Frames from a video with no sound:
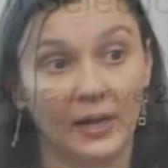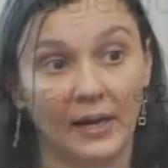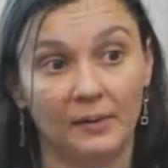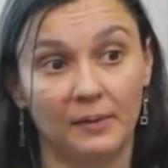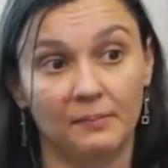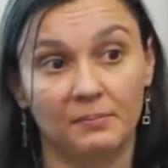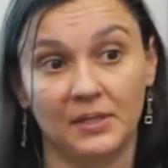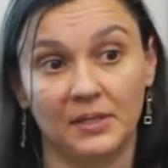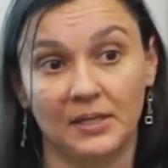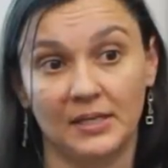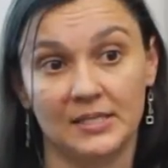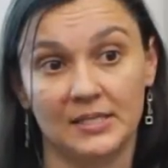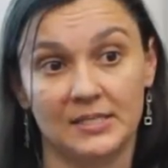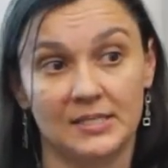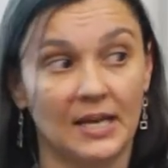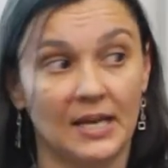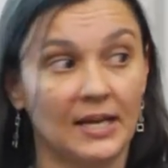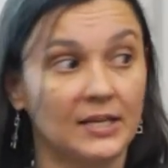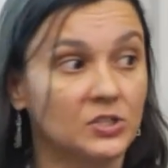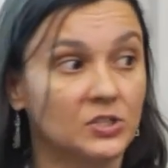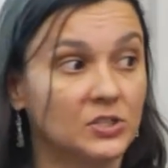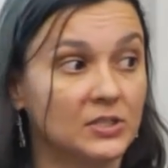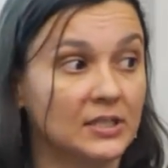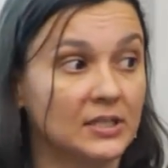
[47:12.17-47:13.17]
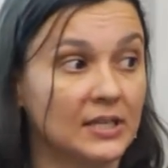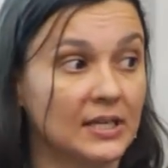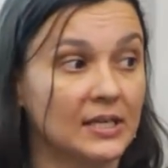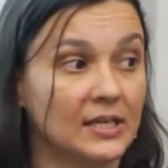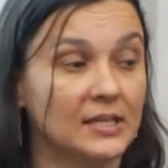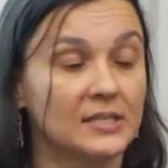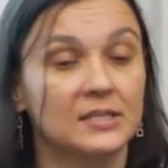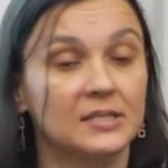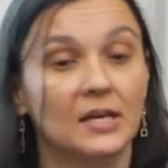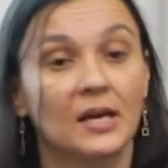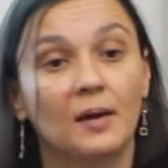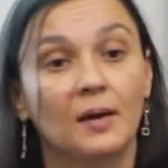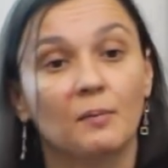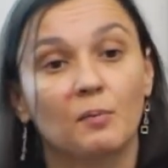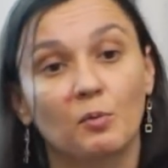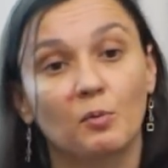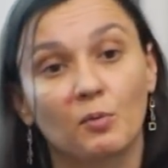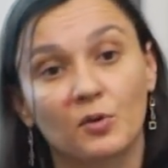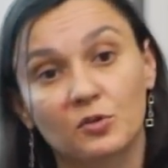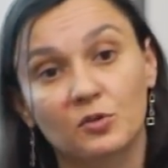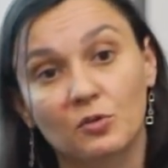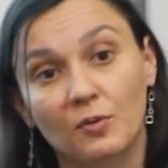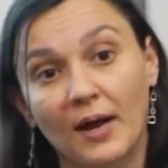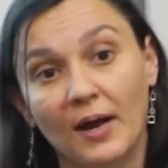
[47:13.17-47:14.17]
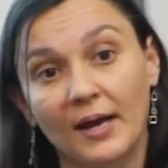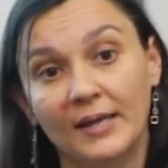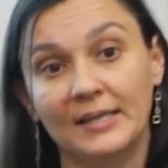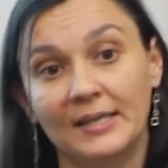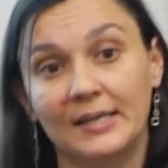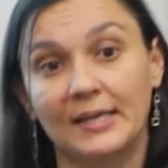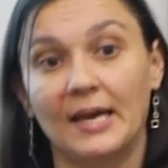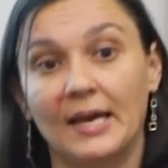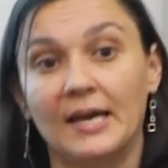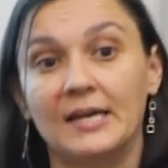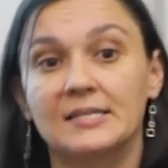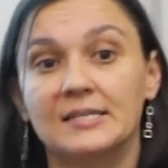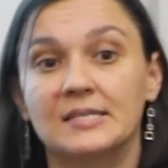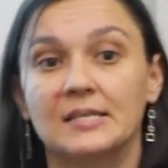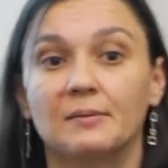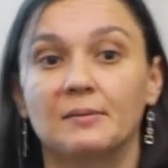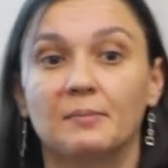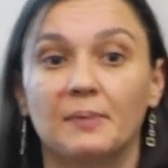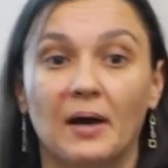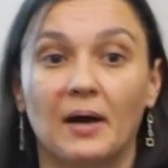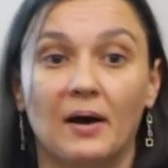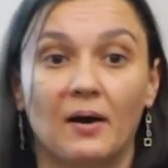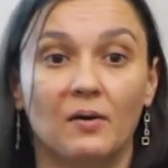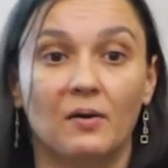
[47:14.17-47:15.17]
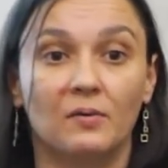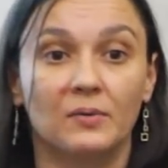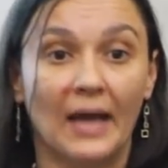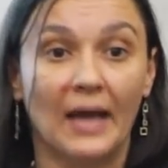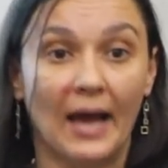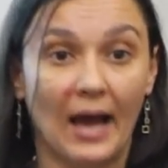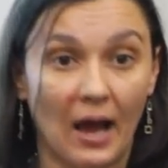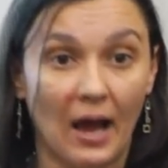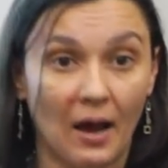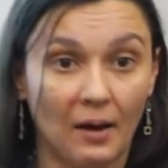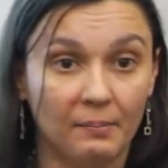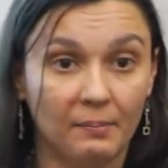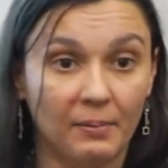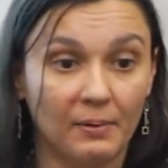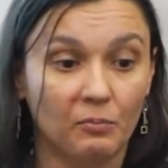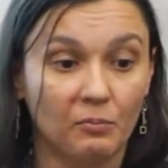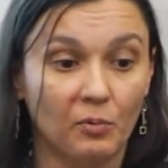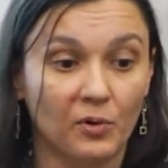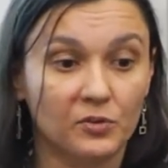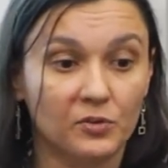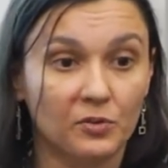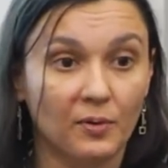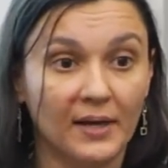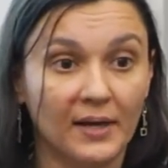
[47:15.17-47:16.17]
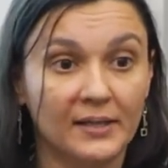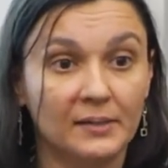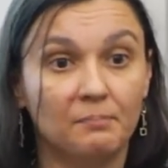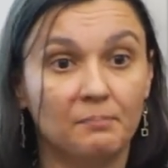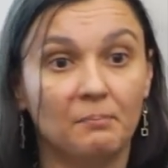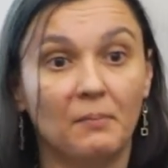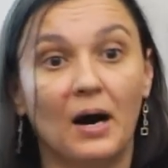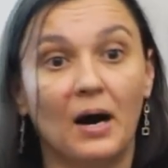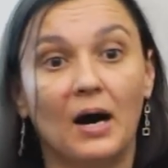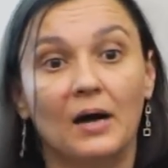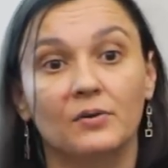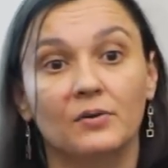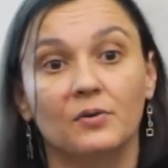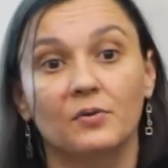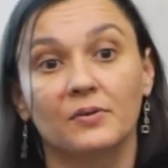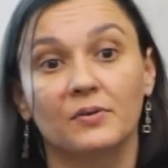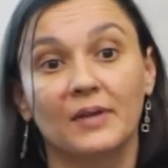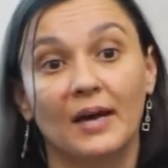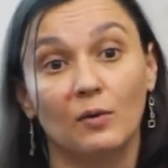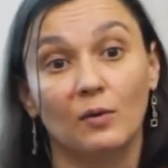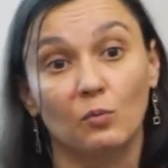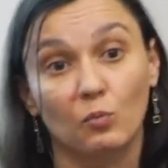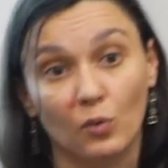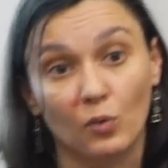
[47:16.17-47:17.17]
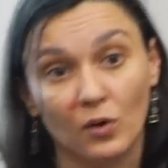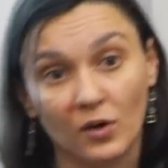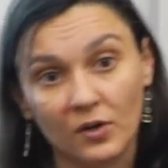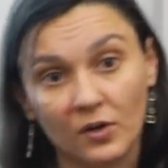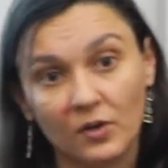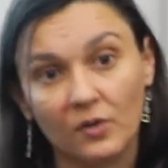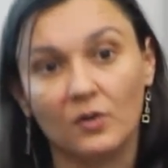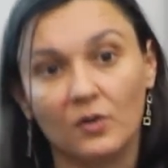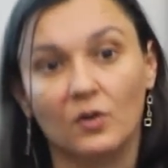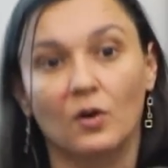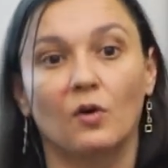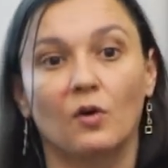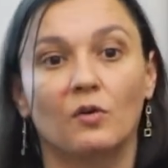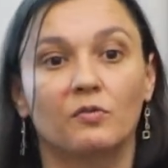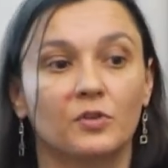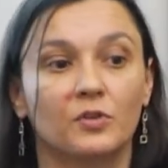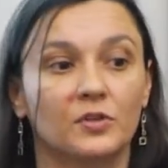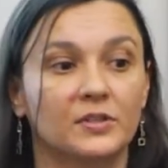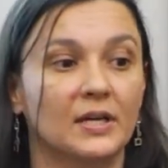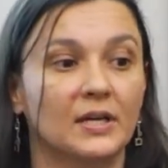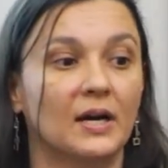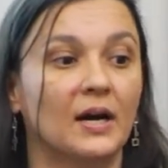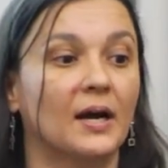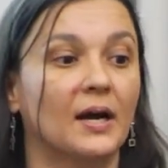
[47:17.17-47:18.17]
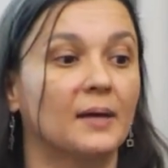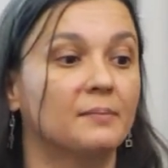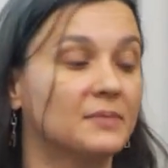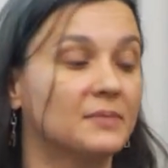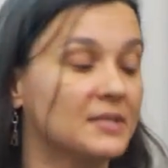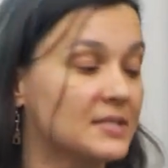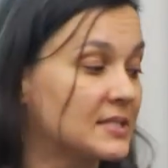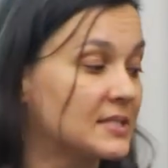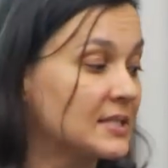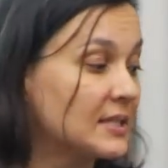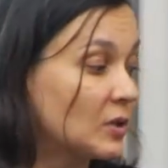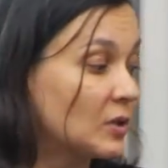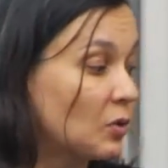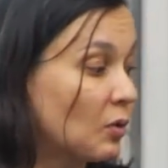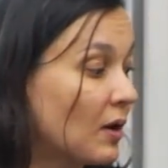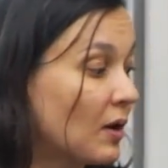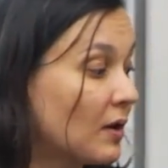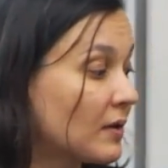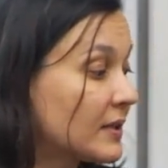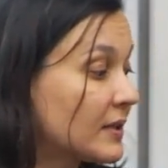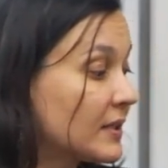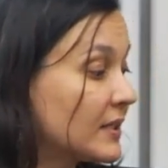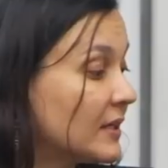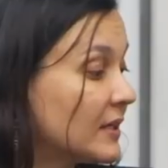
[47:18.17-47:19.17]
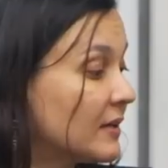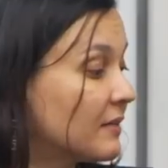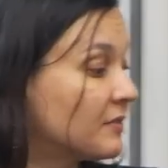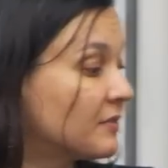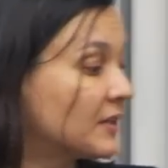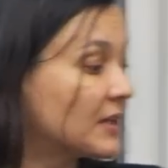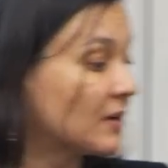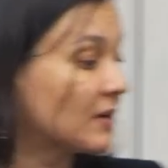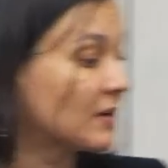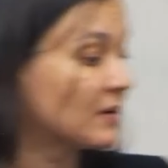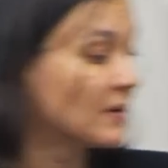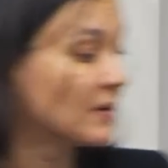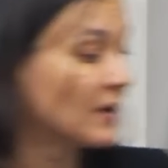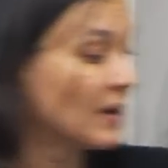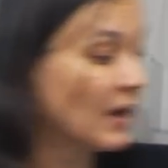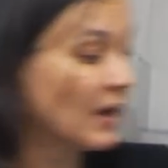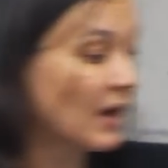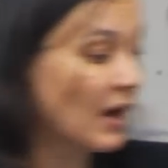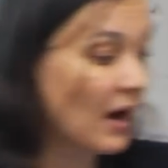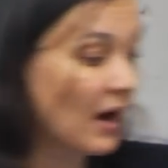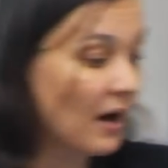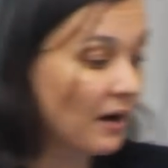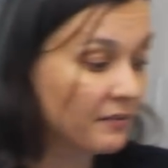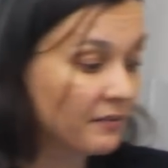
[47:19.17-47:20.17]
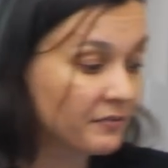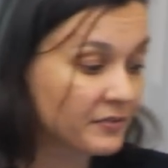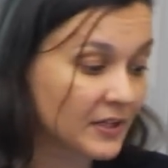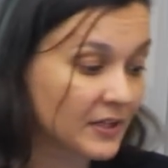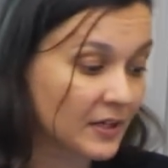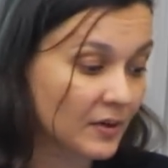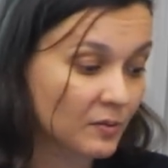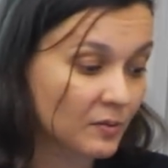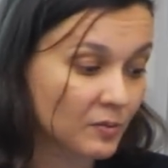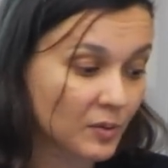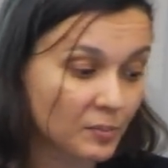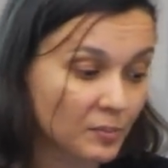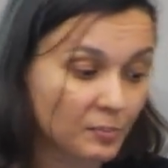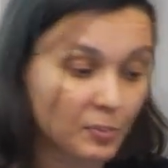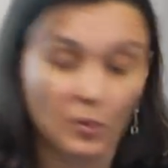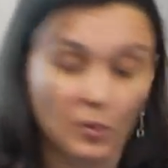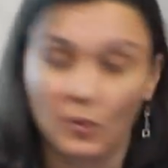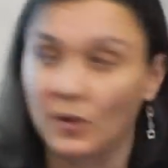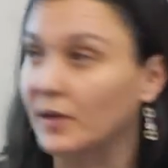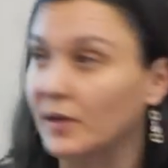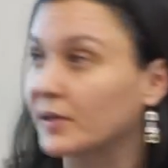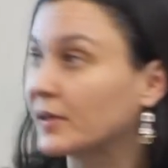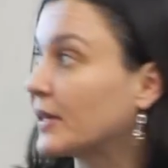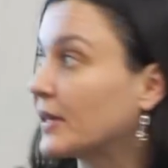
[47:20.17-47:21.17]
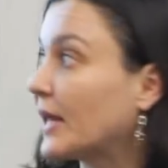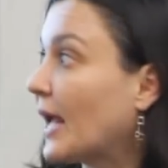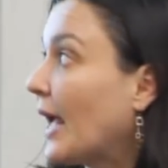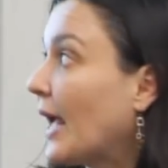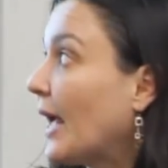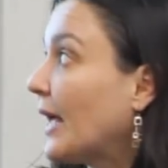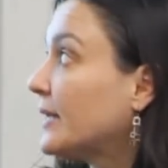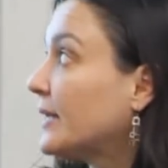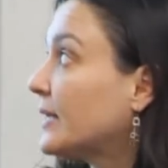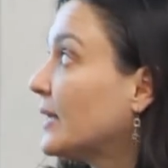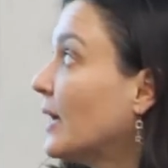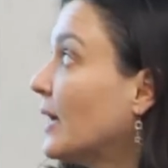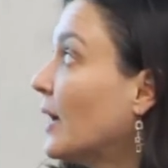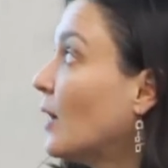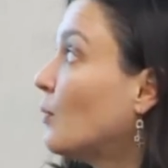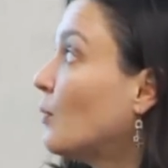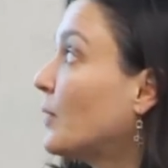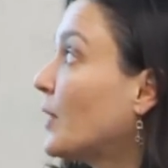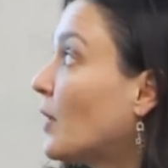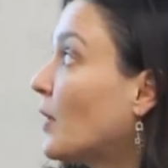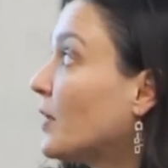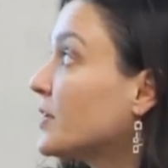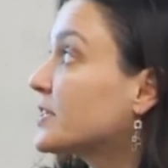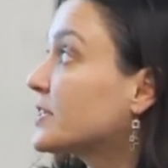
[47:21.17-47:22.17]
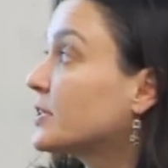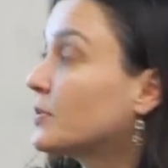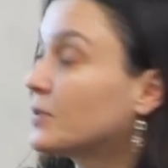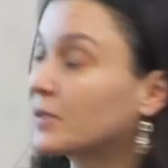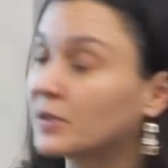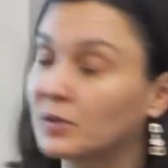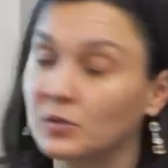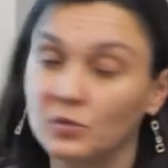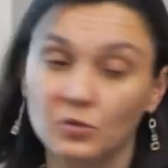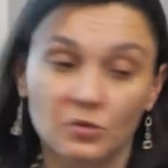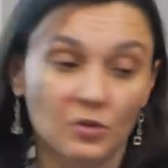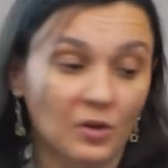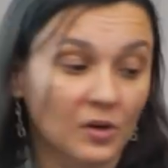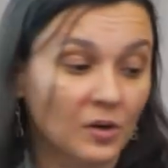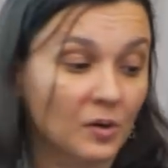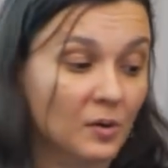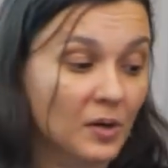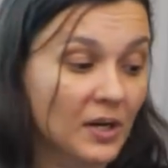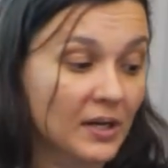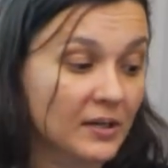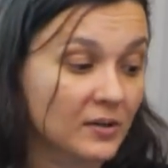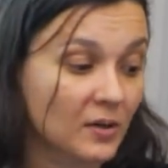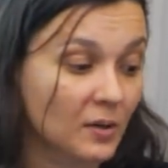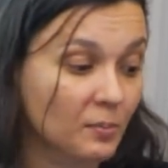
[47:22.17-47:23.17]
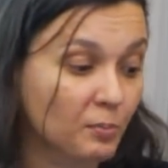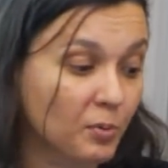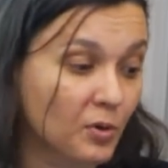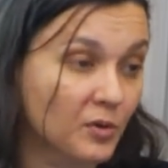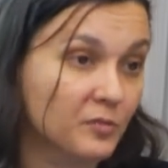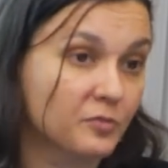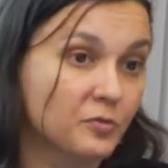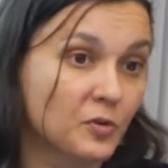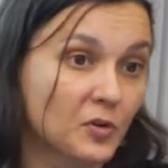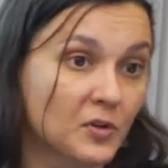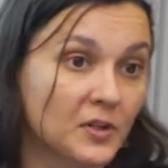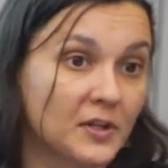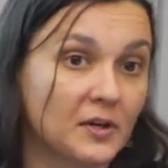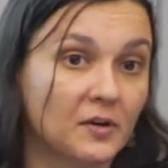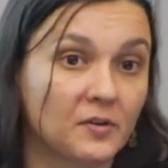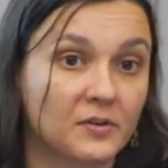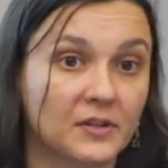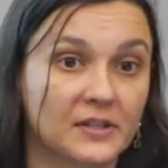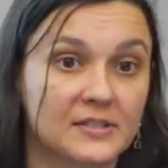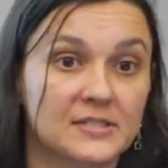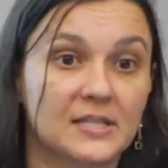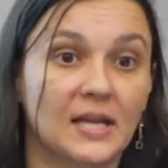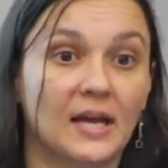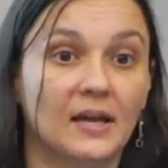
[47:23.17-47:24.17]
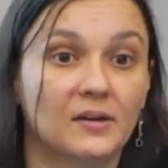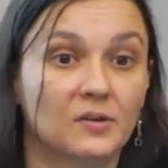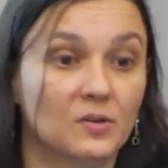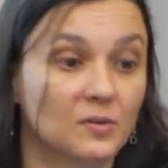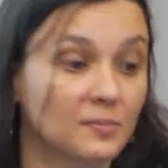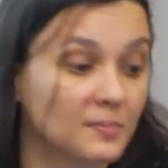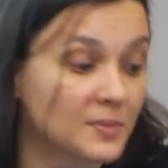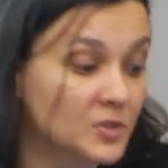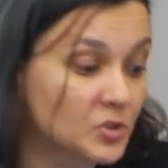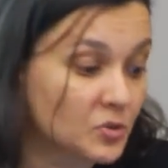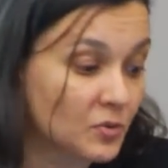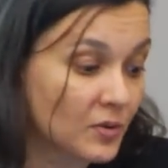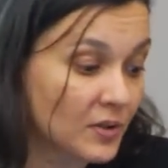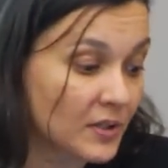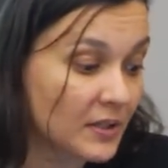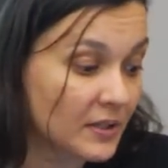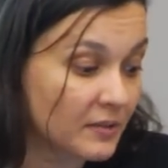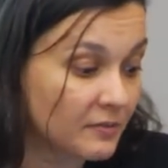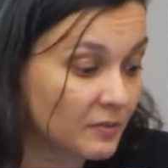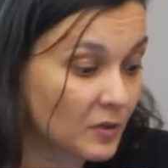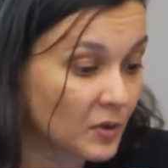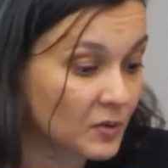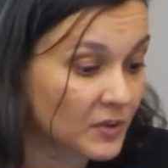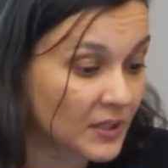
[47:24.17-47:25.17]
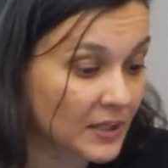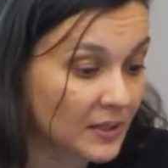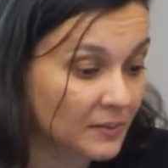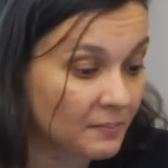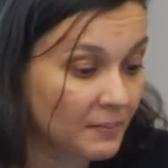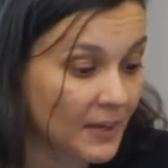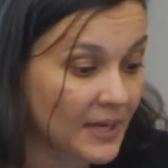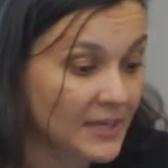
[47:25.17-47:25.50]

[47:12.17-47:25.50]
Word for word: empty a section is, but we're trying to guess about, but we're trying to model that worker over time to see the quality of their reports. And we also include in our portfolio the standard majority voting